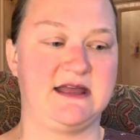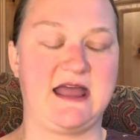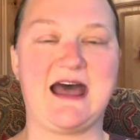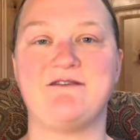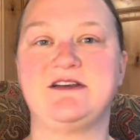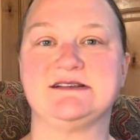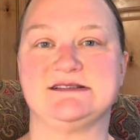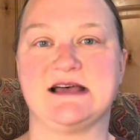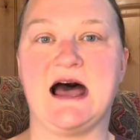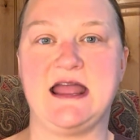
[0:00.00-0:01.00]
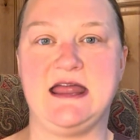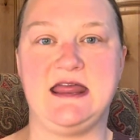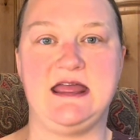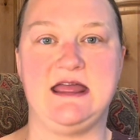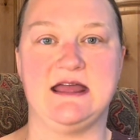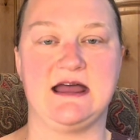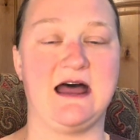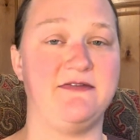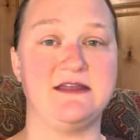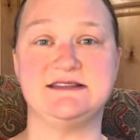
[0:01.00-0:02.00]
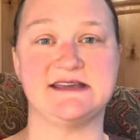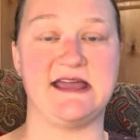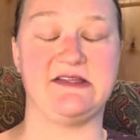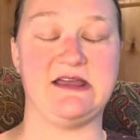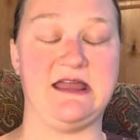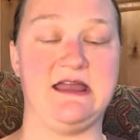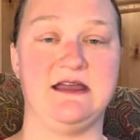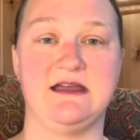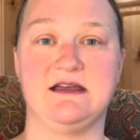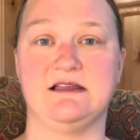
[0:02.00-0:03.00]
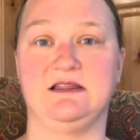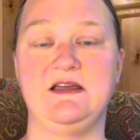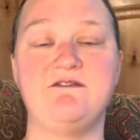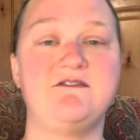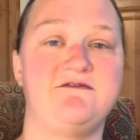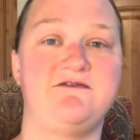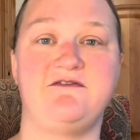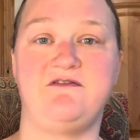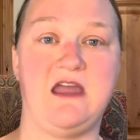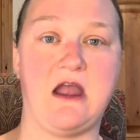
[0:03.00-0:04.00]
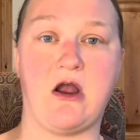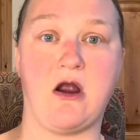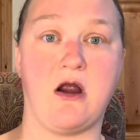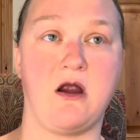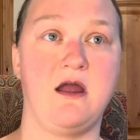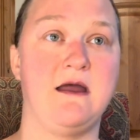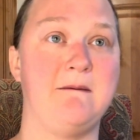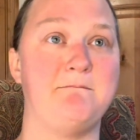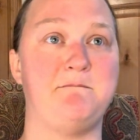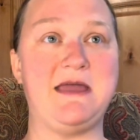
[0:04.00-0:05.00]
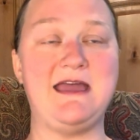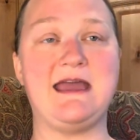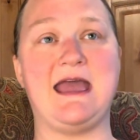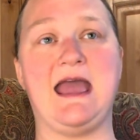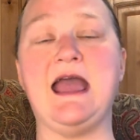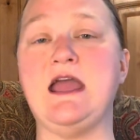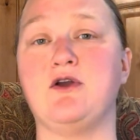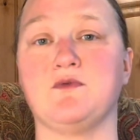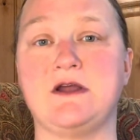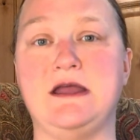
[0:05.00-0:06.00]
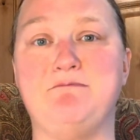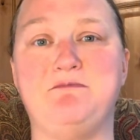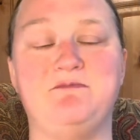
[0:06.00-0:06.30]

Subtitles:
have anxiety on the daily, live in fear, be angry,